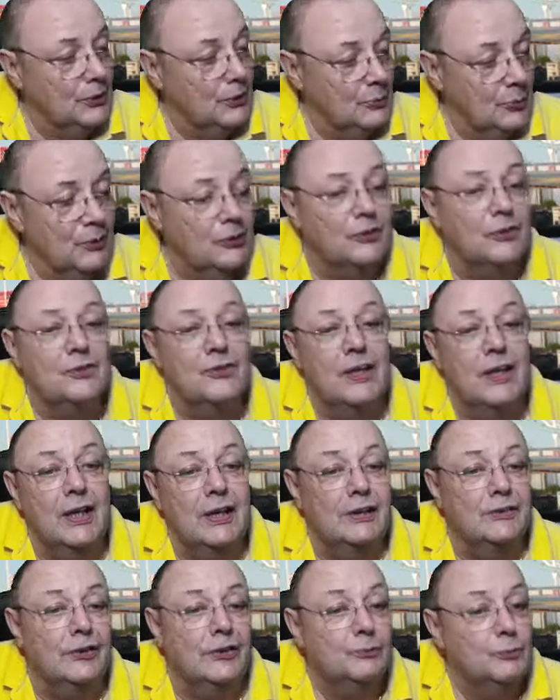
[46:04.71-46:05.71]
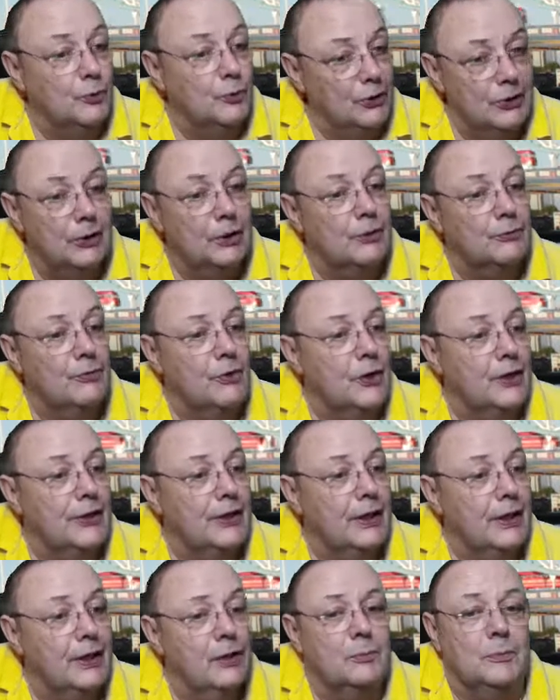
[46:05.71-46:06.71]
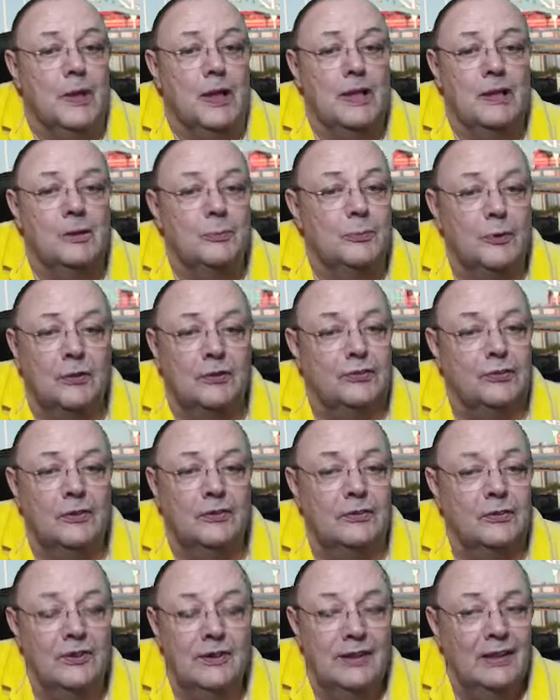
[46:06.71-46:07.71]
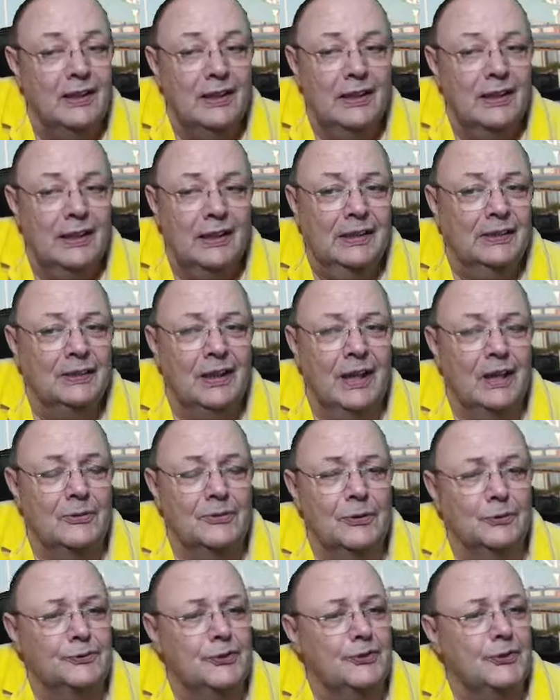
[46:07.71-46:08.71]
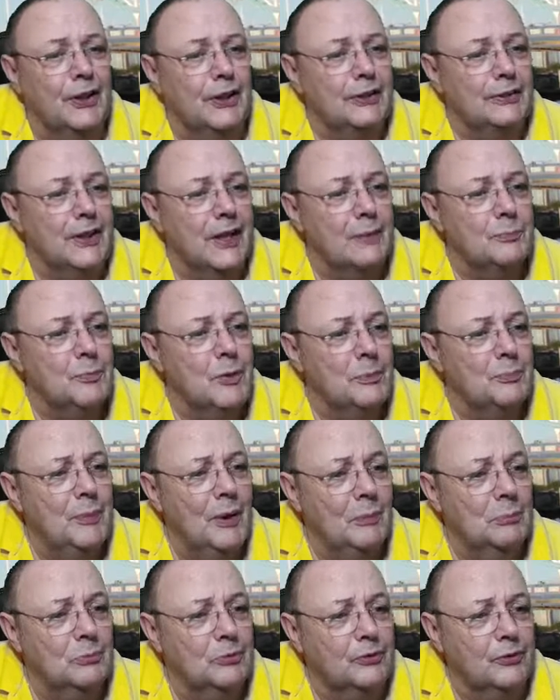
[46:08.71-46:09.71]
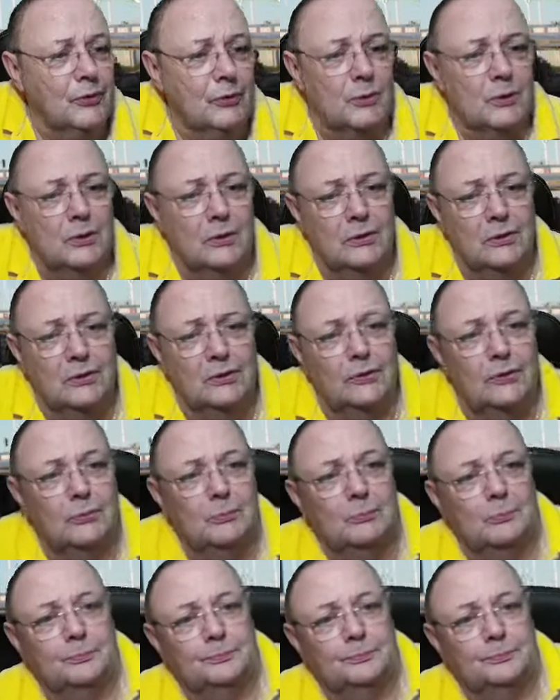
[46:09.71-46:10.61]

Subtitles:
The boy says, "Yeah." And he said, "Well, you're going to ride it home then?" And the boy says, "No, not today, Dad. My bum still hurts."